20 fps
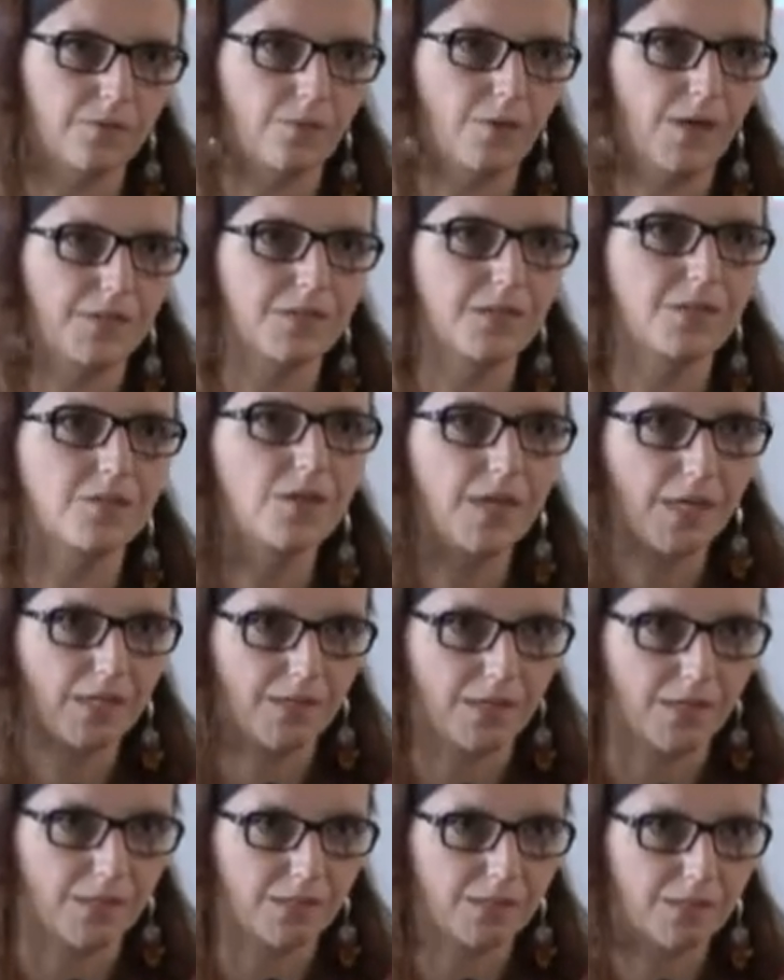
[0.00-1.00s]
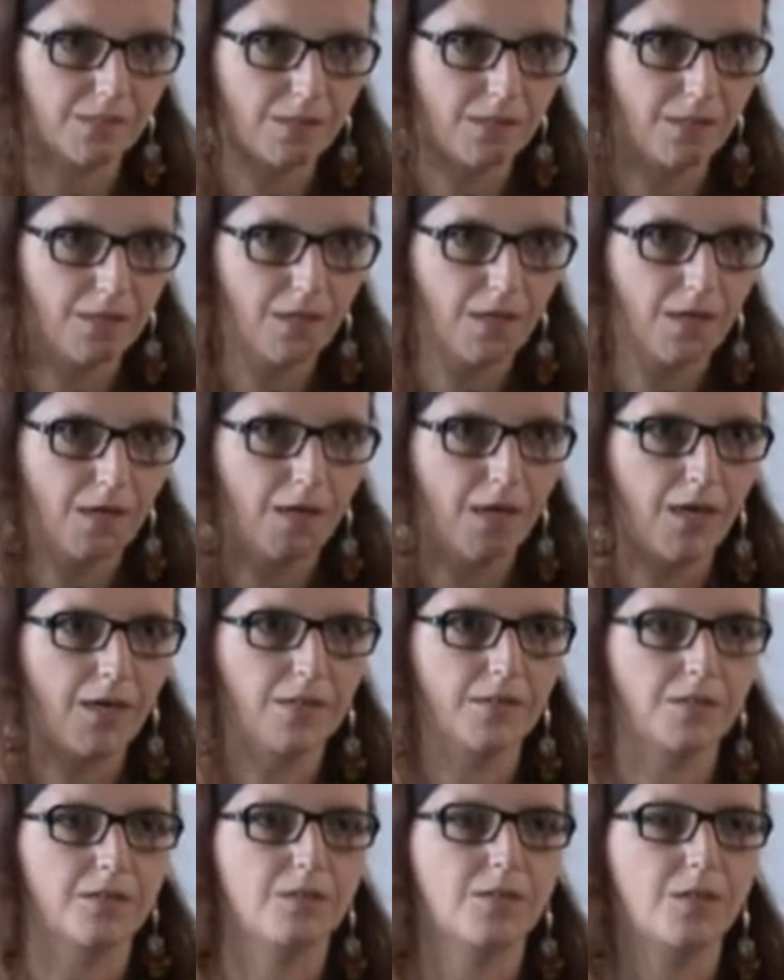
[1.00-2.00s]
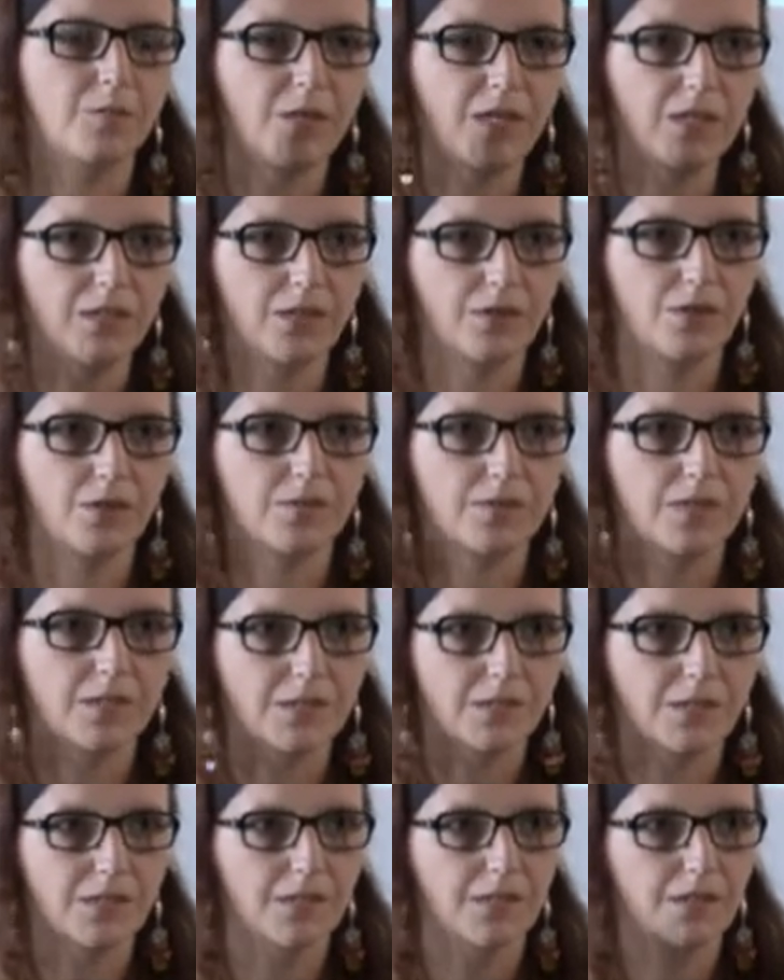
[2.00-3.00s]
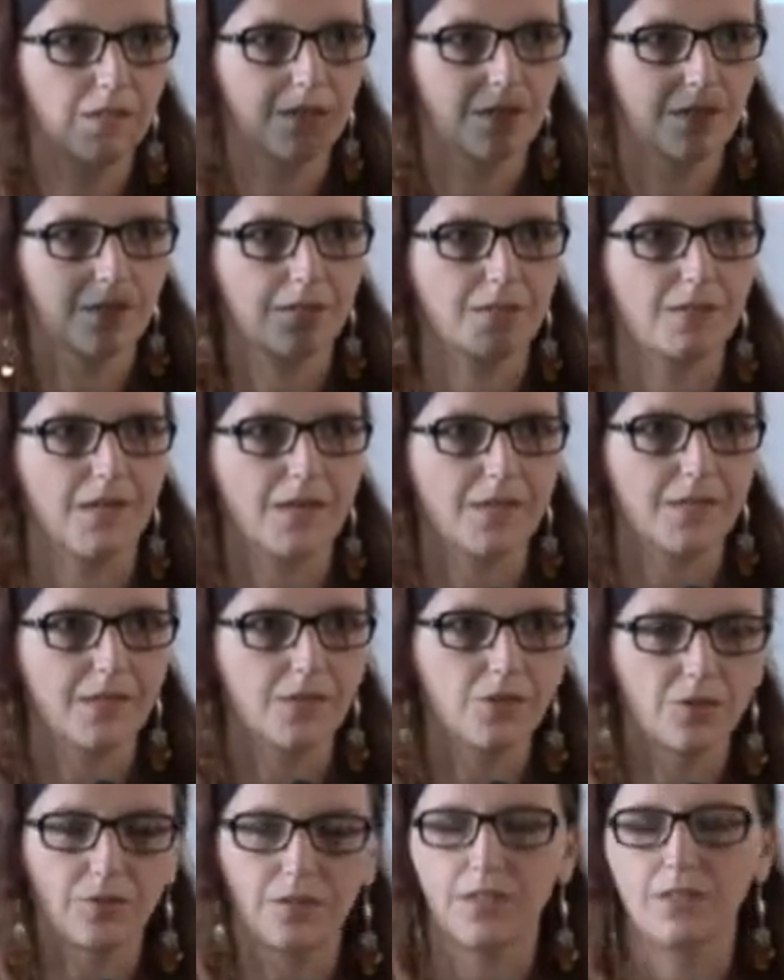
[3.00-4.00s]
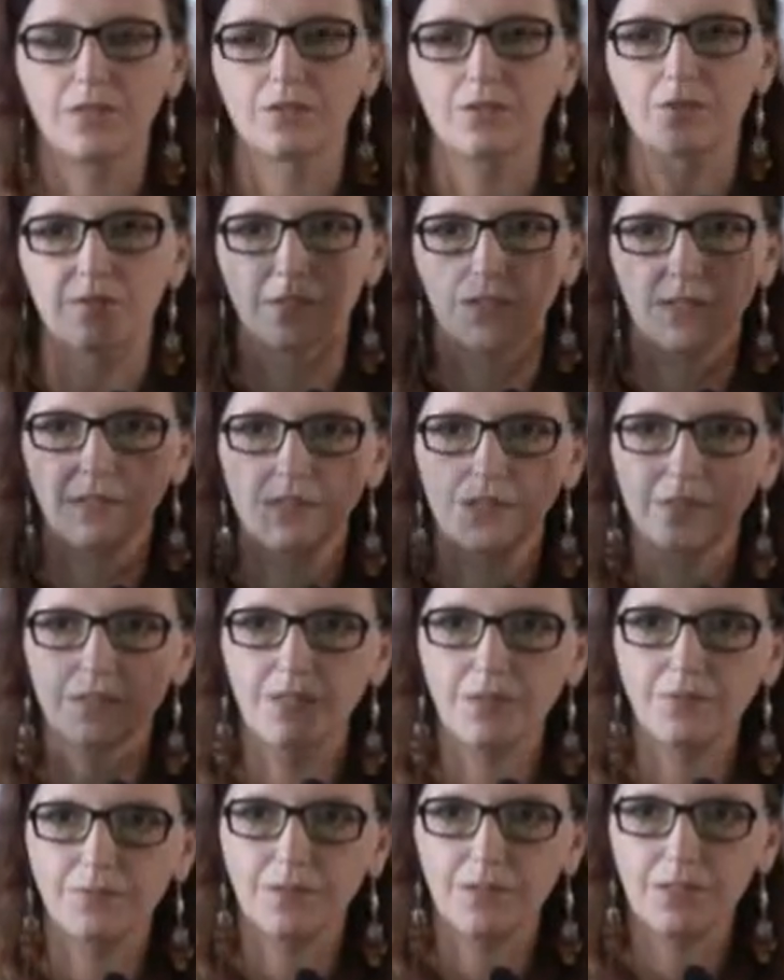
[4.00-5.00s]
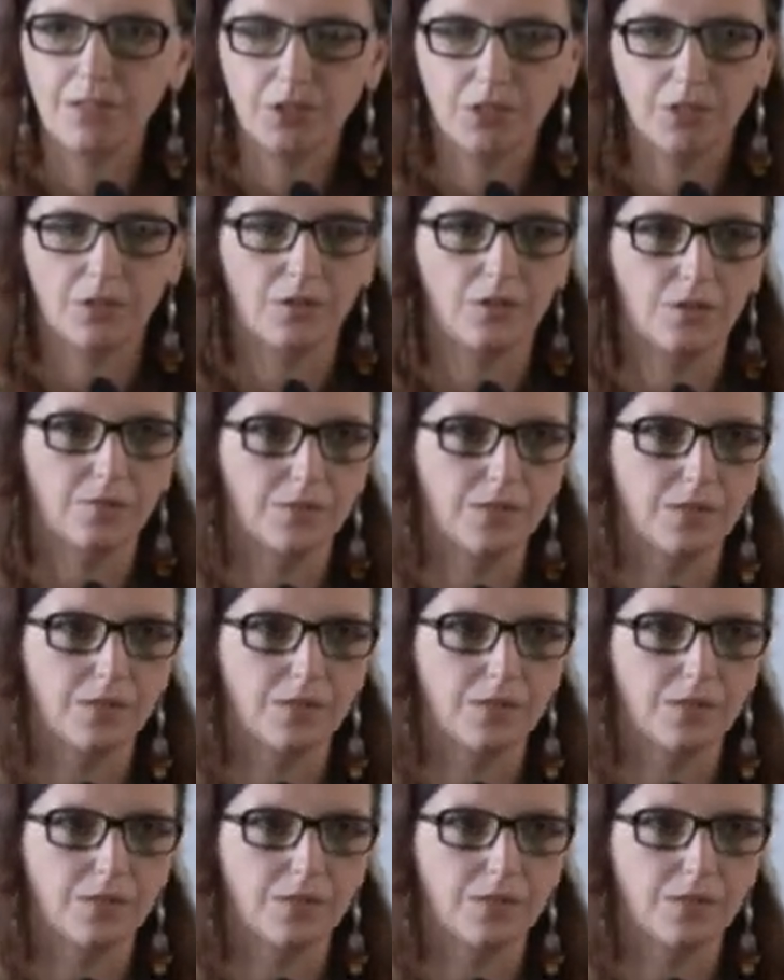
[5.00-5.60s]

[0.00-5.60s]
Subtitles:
what the Greek is. And depending on this categories, on this definition of the